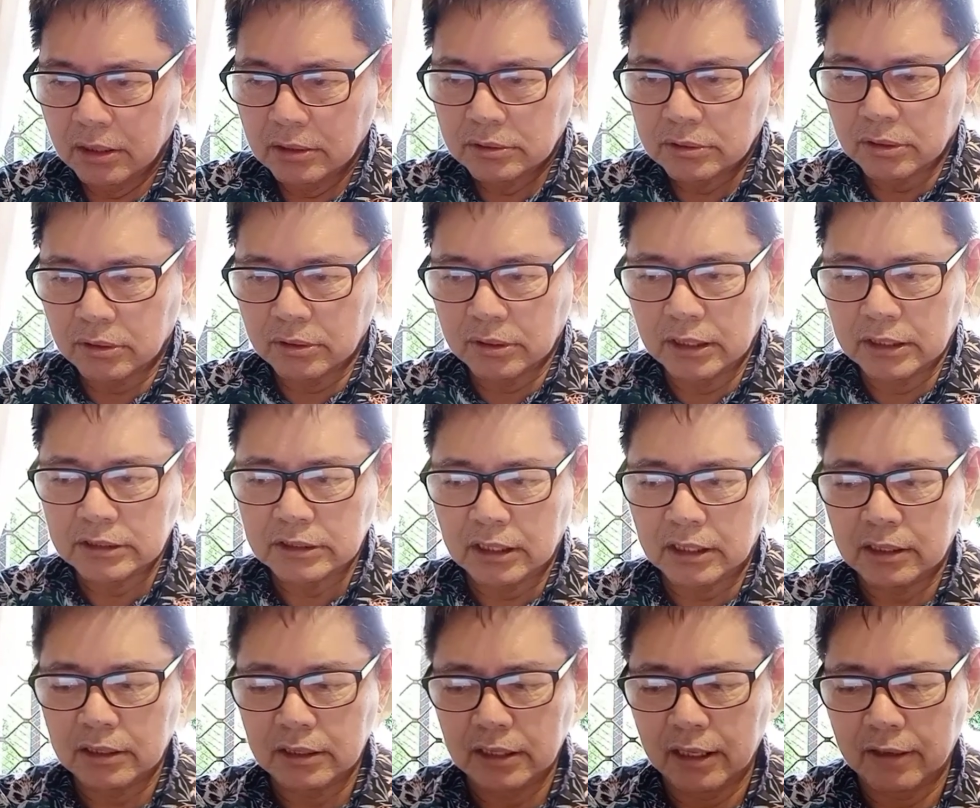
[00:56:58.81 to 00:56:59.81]
So these are
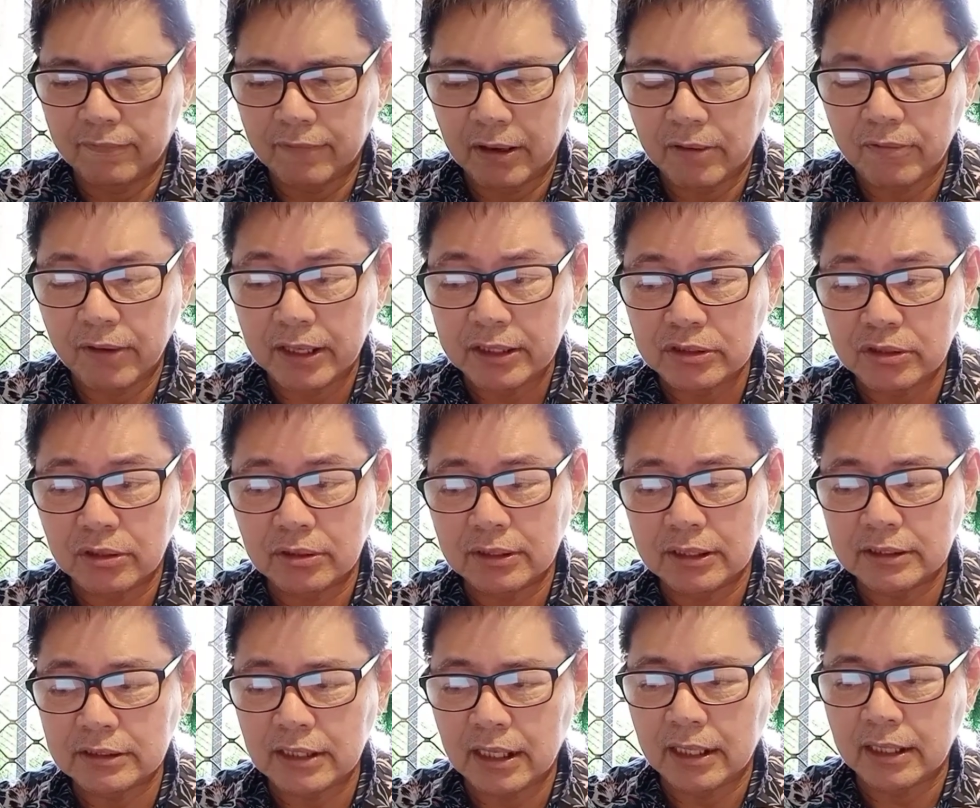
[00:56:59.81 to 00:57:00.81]
the evaluation
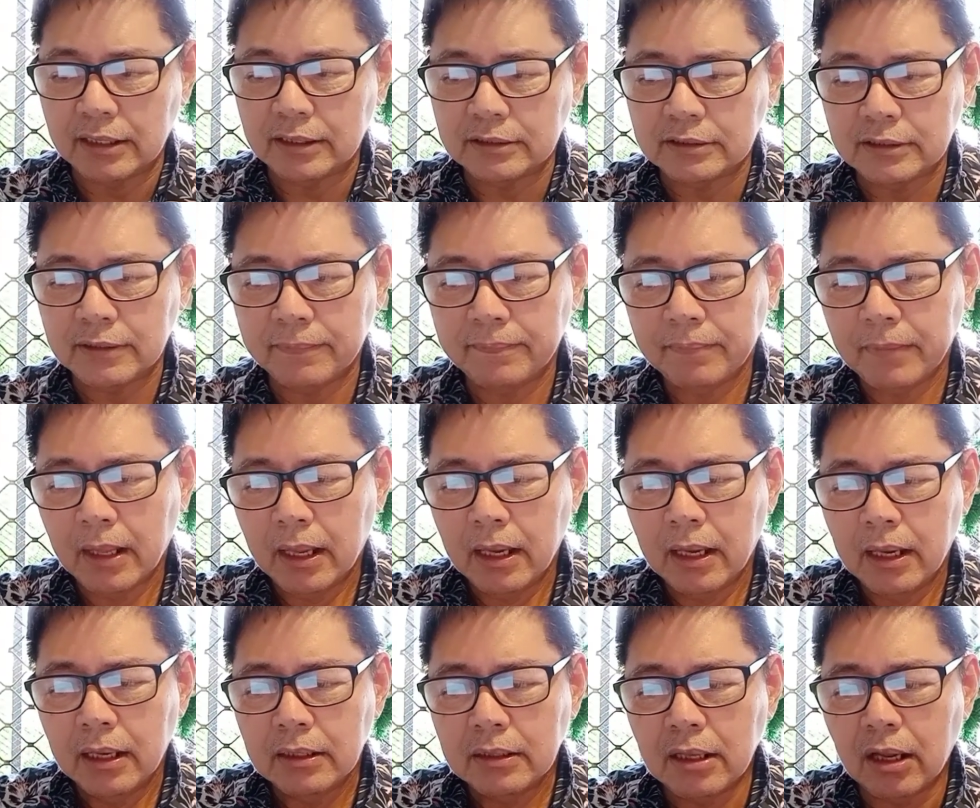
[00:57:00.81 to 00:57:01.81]
designs.
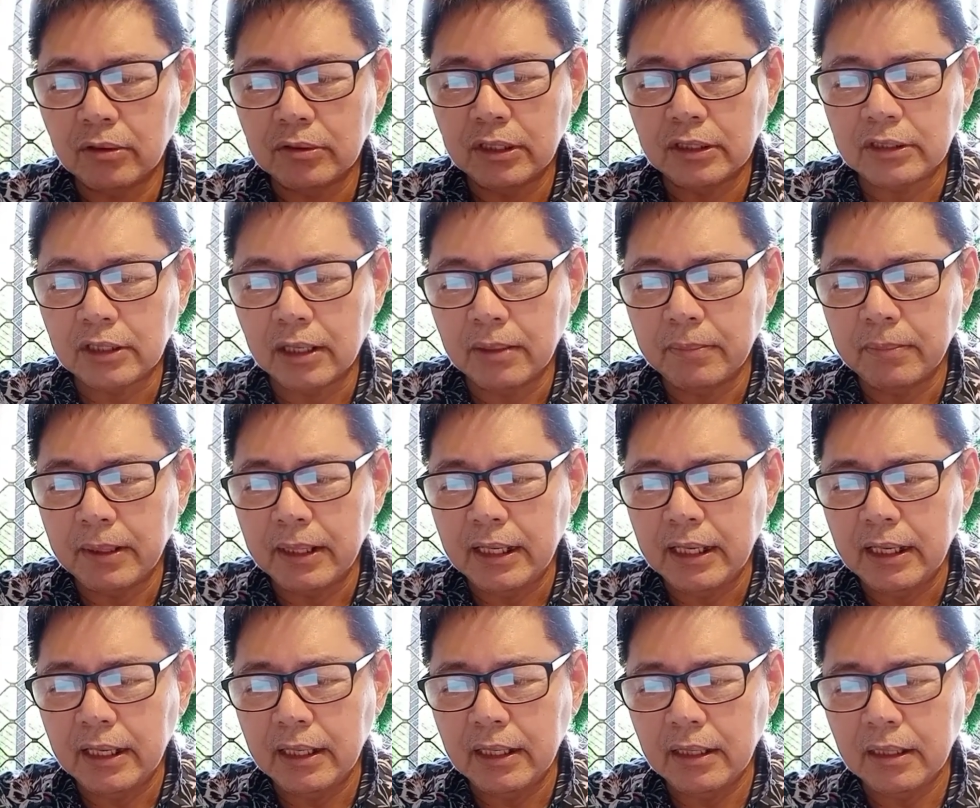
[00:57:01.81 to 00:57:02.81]
Now,
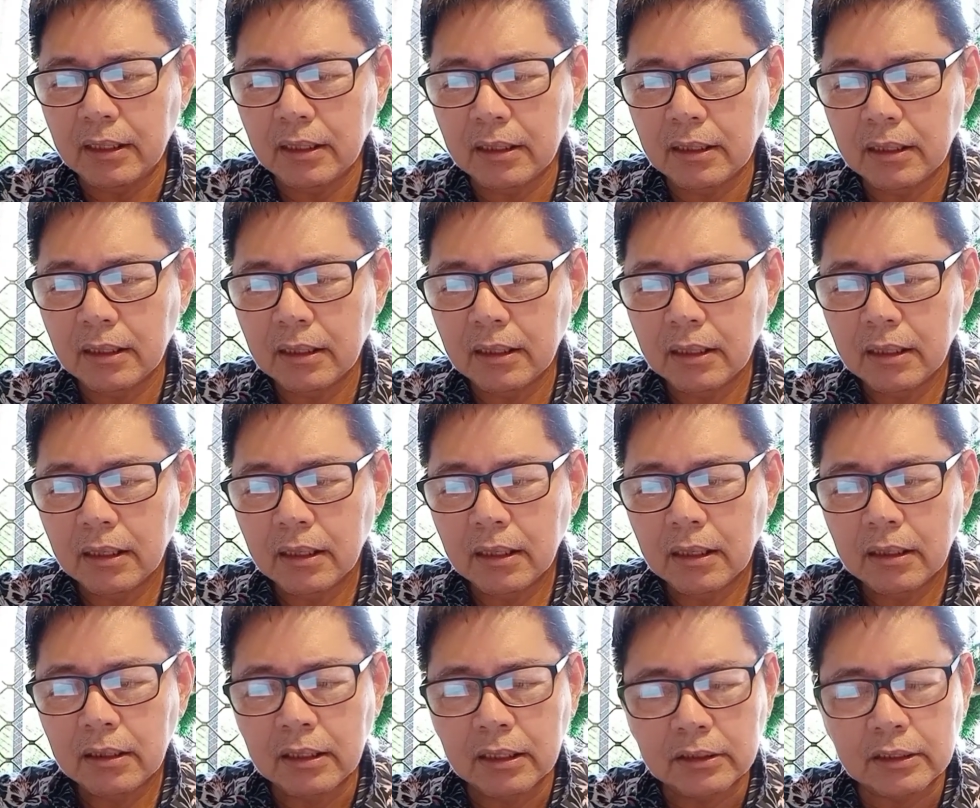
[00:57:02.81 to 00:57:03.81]
determining
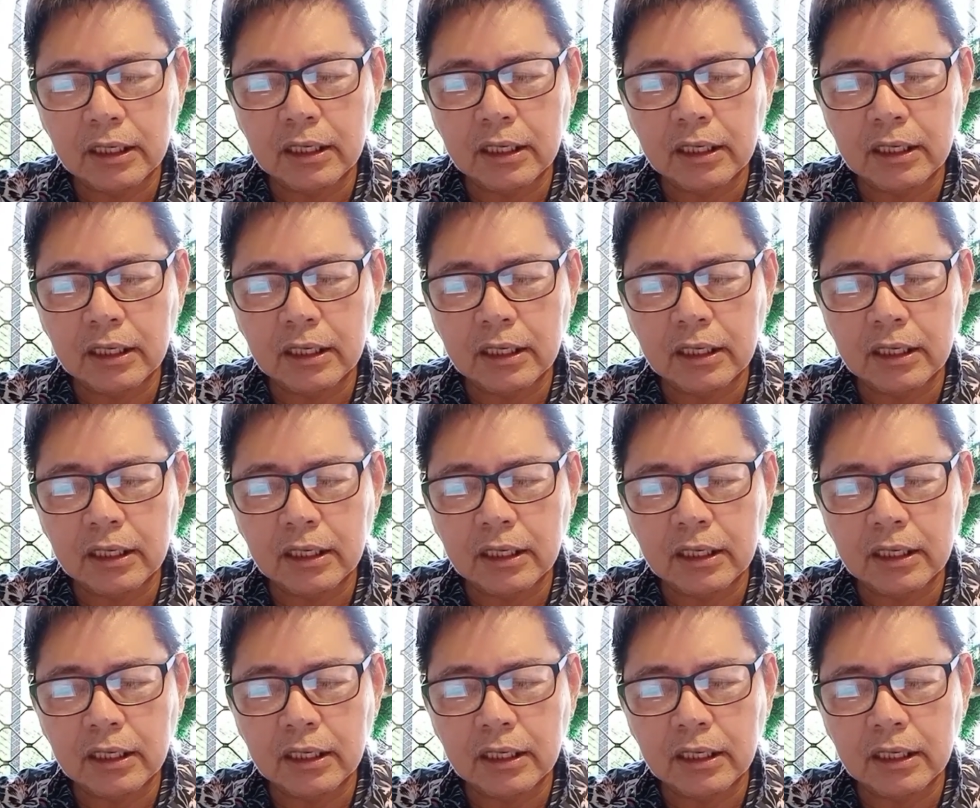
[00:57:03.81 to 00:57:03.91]
return